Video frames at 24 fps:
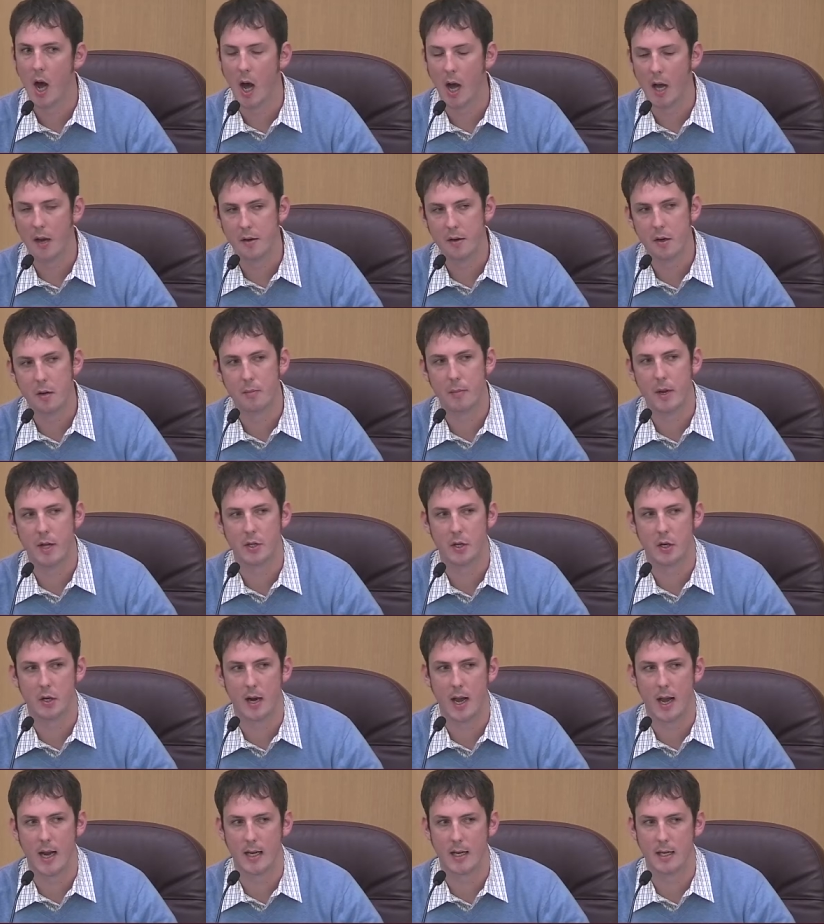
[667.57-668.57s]
Under
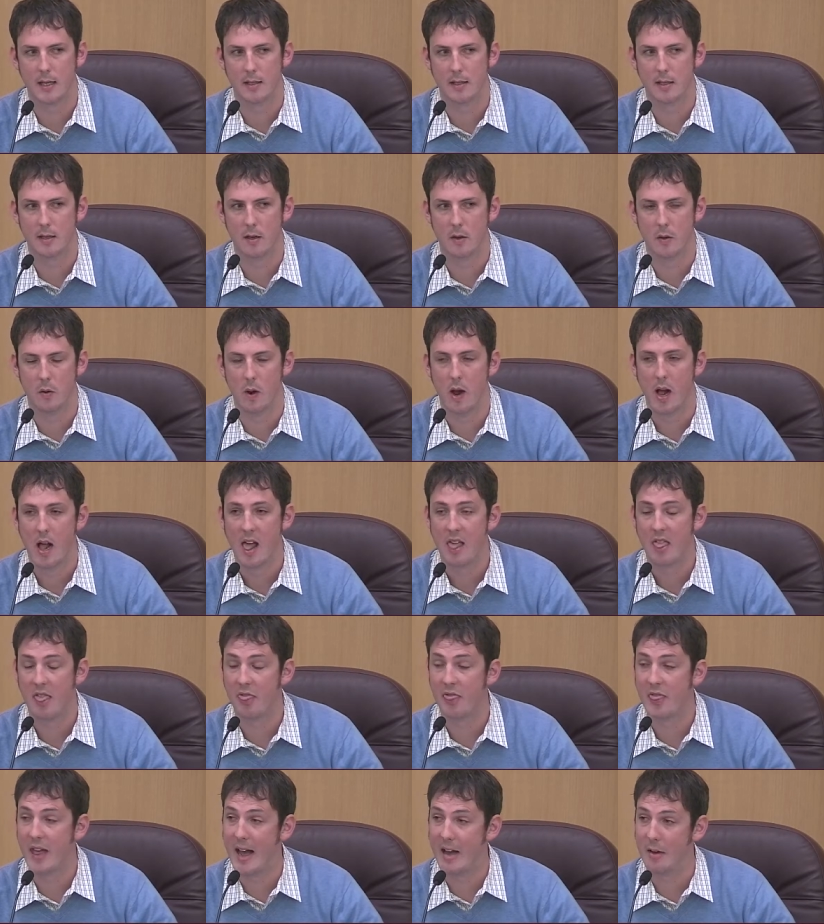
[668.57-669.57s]
Measure 92,
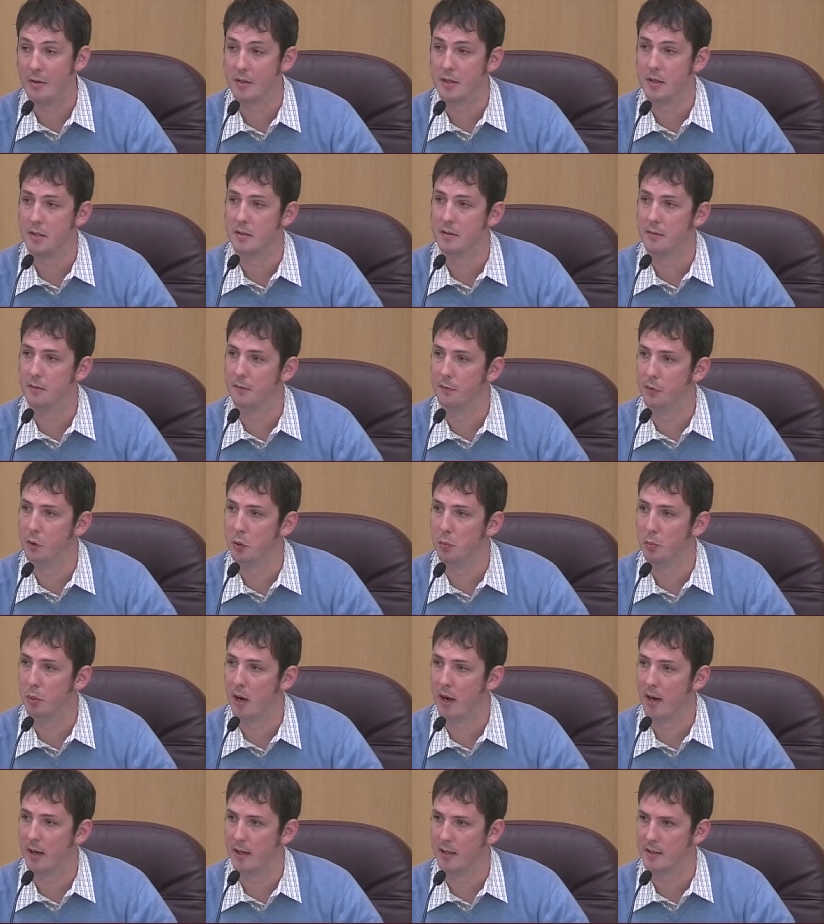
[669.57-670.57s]
thousands of food
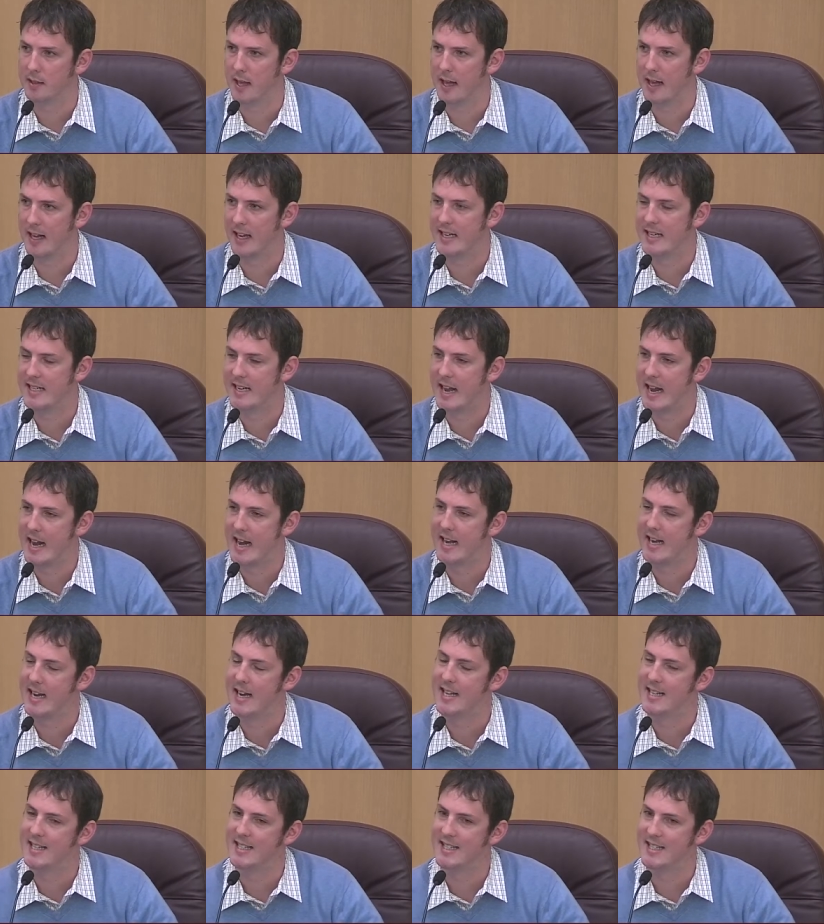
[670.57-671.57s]
products that
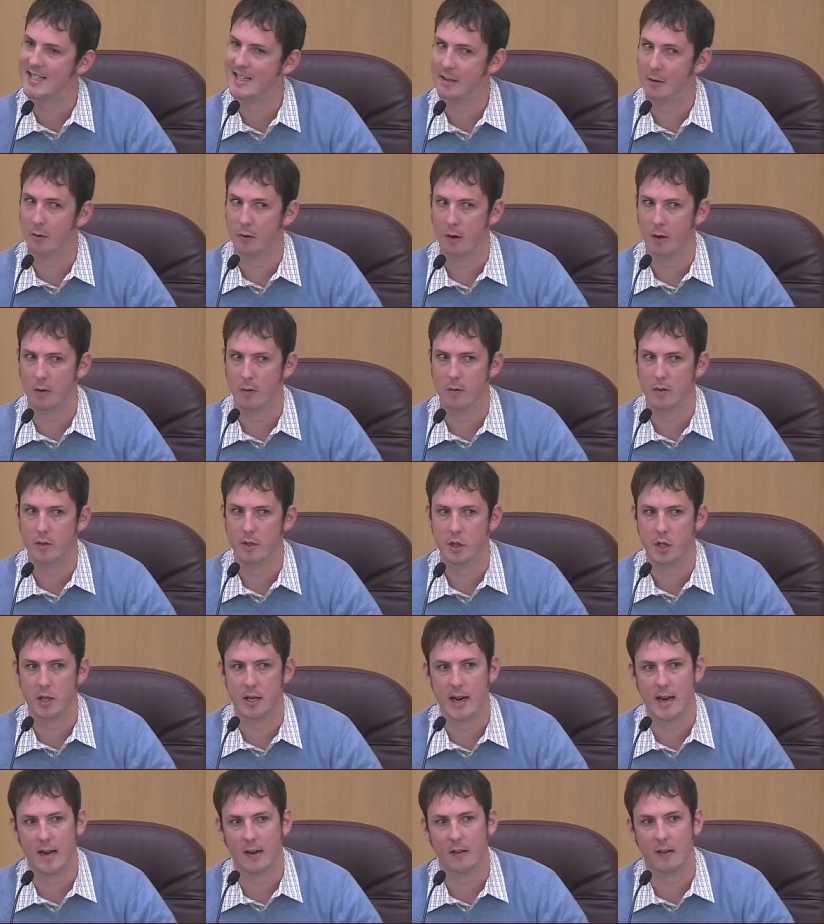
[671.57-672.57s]
contain zero
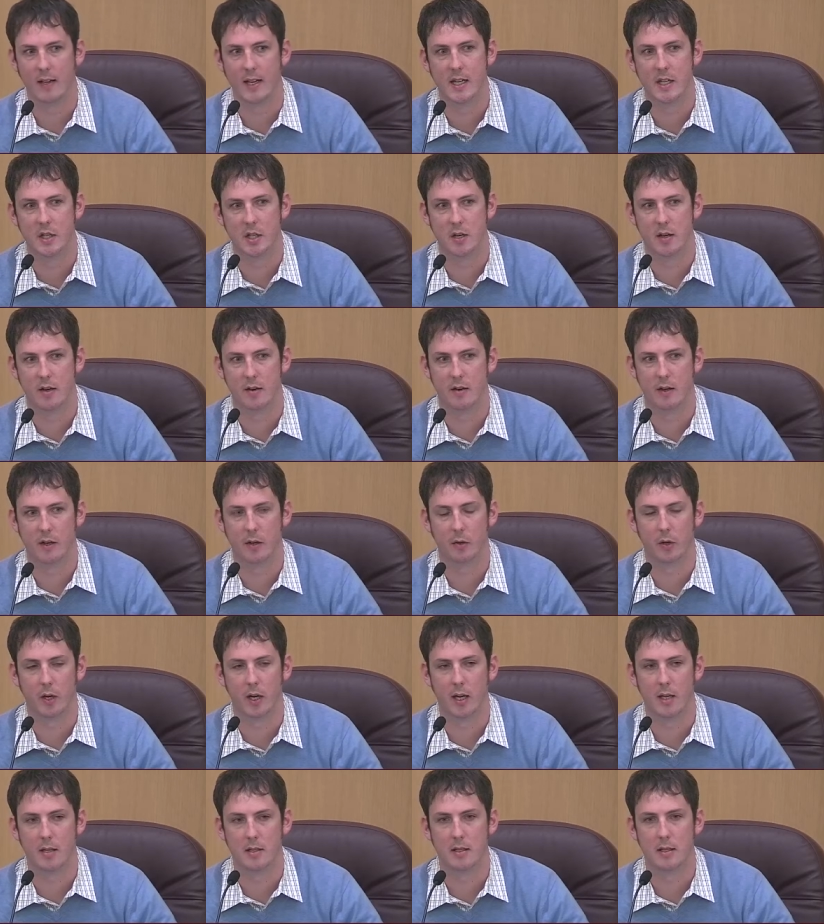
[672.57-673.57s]
genetically engineered
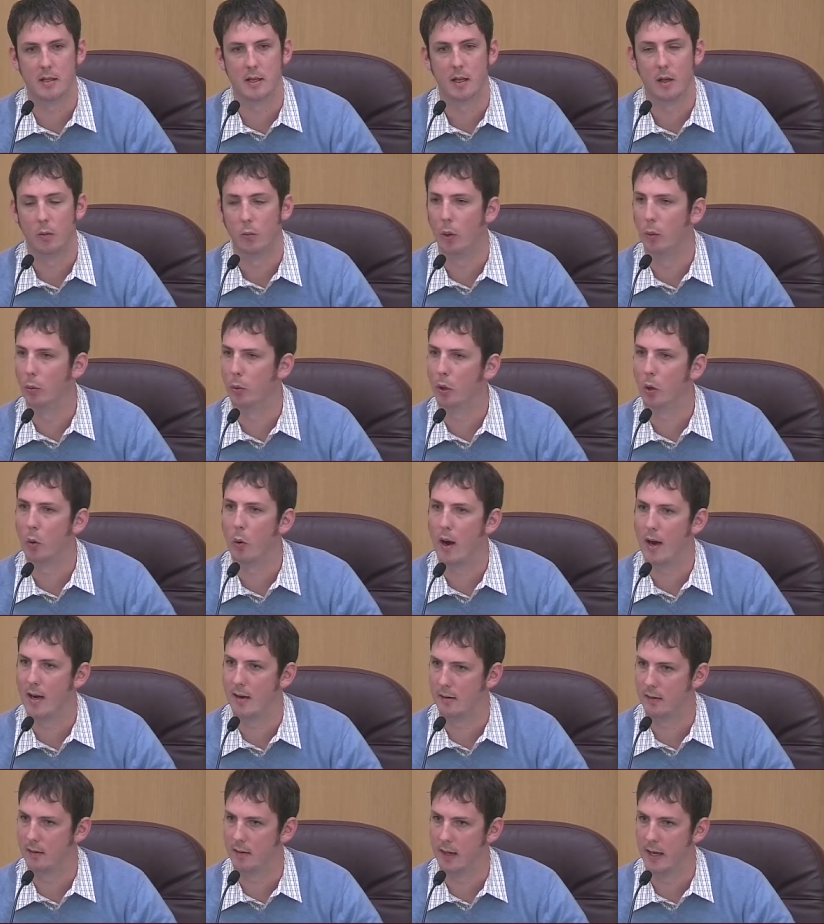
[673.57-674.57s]
ingredients will
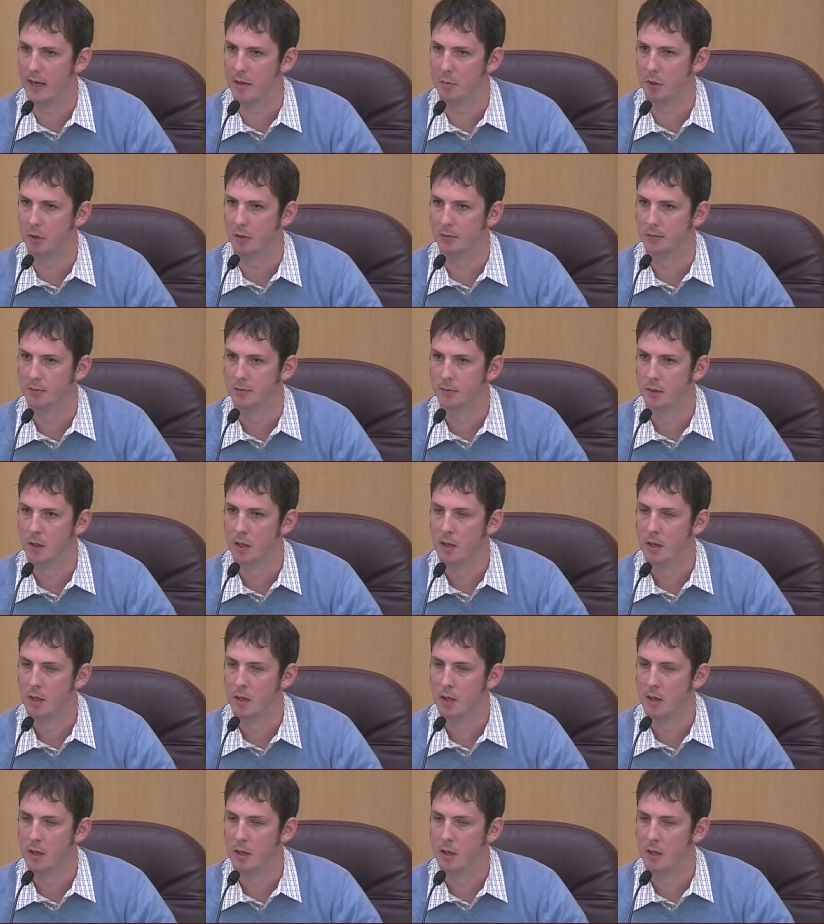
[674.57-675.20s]
require a label.